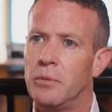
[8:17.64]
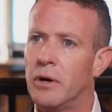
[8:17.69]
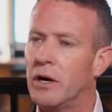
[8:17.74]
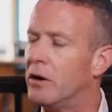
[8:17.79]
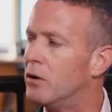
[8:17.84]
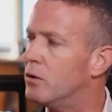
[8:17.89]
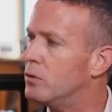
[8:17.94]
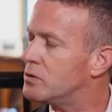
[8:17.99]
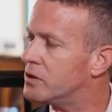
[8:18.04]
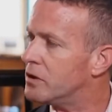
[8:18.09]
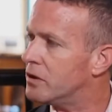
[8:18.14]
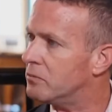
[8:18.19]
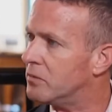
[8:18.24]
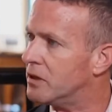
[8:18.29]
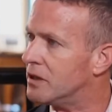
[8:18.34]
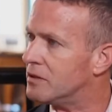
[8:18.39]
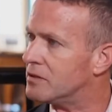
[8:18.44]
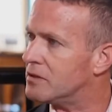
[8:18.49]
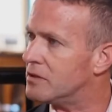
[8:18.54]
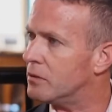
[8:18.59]
but it also
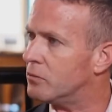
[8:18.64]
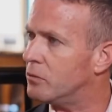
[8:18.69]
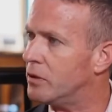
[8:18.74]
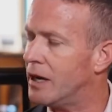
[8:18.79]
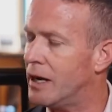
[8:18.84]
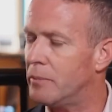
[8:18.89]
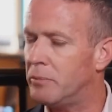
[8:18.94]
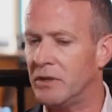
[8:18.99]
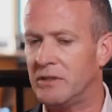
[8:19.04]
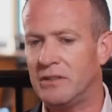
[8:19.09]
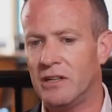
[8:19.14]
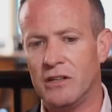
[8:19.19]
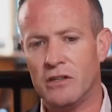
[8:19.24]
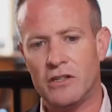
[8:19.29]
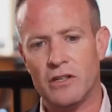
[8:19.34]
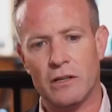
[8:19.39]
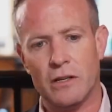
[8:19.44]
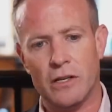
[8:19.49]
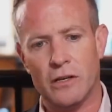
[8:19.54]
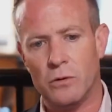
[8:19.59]
means that we are
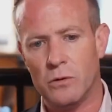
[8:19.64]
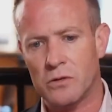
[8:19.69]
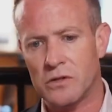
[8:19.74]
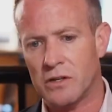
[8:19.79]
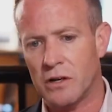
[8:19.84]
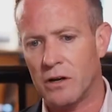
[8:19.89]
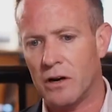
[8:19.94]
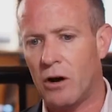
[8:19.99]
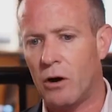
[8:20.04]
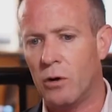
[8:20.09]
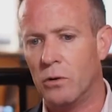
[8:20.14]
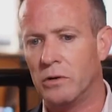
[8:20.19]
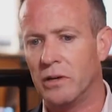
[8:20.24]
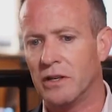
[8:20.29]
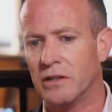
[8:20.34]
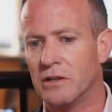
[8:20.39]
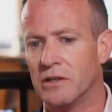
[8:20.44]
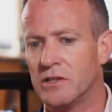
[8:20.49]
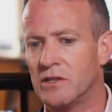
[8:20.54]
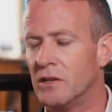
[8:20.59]
potentially also
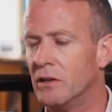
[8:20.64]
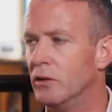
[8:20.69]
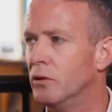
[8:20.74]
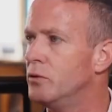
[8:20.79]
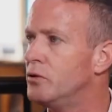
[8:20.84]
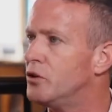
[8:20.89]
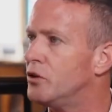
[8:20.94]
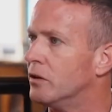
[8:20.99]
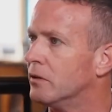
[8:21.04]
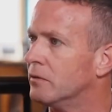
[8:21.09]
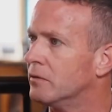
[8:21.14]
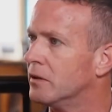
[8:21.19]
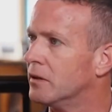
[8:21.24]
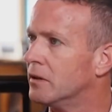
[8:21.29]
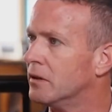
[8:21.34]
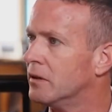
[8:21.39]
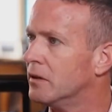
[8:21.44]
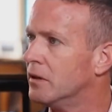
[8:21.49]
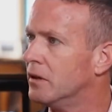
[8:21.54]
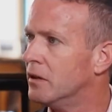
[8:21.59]
holding the solution
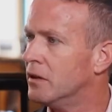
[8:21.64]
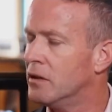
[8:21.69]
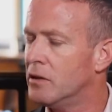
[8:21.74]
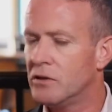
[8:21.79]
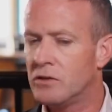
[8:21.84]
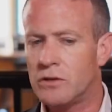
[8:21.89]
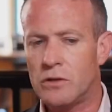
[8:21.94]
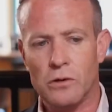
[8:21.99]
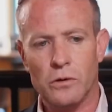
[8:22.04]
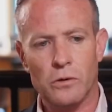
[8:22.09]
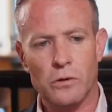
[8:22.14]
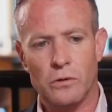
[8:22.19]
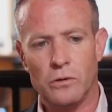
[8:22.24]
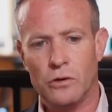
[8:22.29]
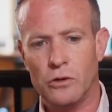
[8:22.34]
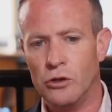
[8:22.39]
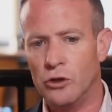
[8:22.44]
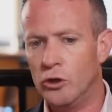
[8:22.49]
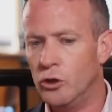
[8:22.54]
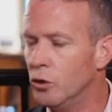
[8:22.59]
to
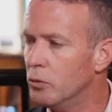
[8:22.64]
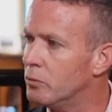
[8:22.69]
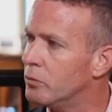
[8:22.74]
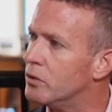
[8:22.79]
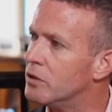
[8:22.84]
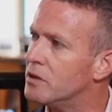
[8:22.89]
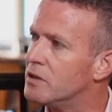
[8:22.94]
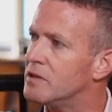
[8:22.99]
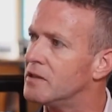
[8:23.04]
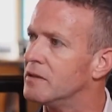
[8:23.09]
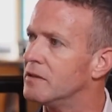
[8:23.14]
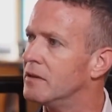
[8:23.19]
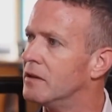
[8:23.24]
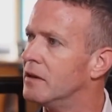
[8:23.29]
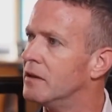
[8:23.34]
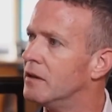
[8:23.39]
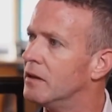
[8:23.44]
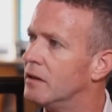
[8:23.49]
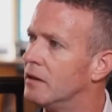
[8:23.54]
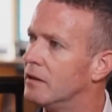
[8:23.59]
numerous
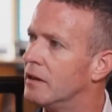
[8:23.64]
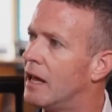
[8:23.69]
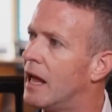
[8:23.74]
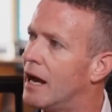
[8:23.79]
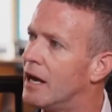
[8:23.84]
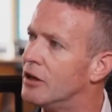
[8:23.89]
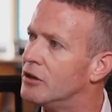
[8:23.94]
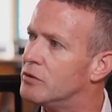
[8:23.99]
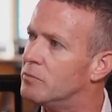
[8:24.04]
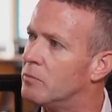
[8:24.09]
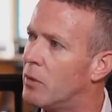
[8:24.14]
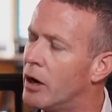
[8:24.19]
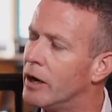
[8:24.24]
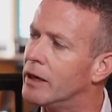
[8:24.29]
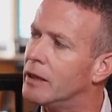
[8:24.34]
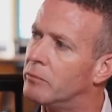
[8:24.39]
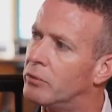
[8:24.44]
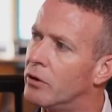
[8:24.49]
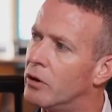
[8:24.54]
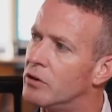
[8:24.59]
large
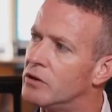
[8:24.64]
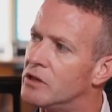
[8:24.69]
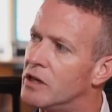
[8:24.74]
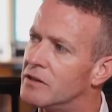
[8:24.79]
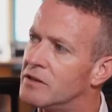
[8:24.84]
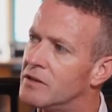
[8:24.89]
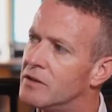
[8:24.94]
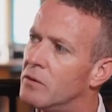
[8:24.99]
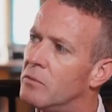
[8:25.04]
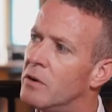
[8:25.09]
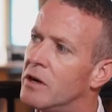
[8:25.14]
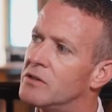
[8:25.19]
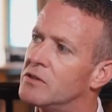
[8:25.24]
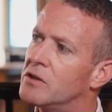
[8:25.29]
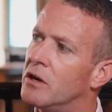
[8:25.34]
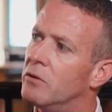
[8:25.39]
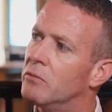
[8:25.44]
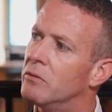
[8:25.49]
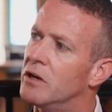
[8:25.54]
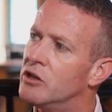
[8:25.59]
mining projects in the
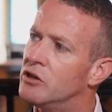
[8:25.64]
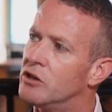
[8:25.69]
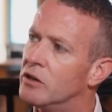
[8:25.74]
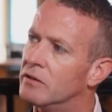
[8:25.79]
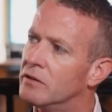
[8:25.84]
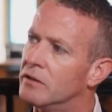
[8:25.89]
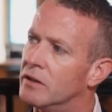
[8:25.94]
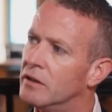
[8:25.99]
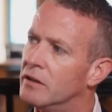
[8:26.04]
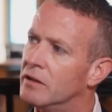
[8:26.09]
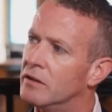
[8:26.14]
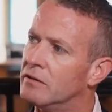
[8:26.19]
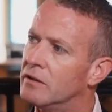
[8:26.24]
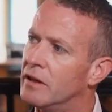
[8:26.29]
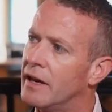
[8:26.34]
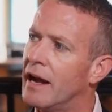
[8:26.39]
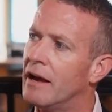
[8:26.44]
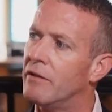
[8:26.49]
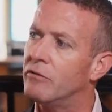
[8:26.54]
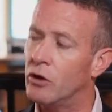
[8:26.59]
Huasco region
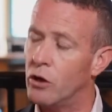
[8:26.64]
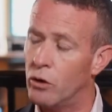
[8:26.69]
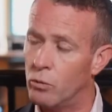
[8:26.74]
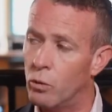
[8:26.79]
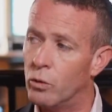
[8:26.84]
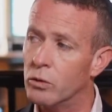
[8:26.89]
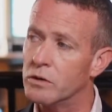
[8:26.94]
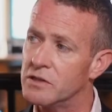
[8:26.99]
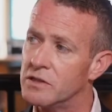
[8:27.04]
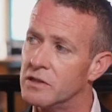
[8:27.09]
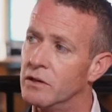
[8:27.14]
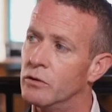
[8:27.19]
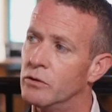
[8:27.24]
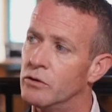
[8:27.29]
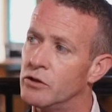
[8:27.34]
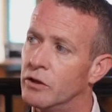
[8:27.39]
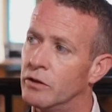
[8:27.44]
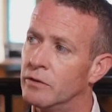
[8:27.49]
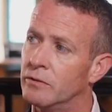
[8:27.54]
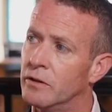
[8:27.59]
that have no water
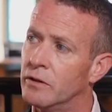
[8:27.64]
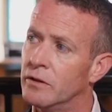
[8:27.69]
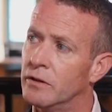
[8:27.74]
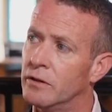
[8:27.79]
solution.